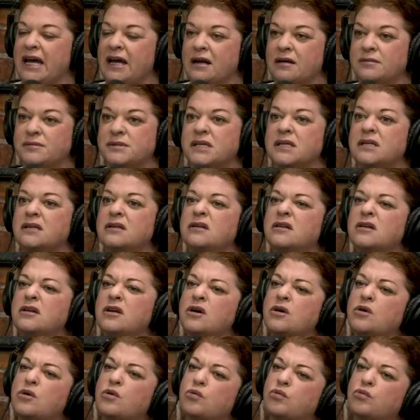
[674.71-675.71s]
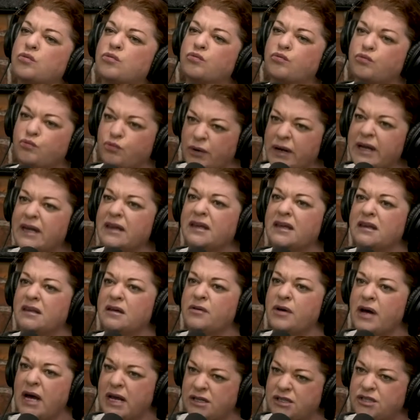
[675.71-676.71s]
And I was like, no, really,
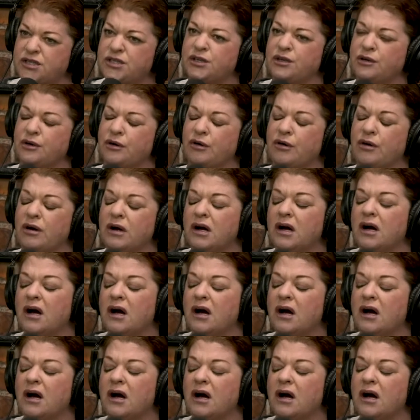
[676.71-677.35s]
though, I do.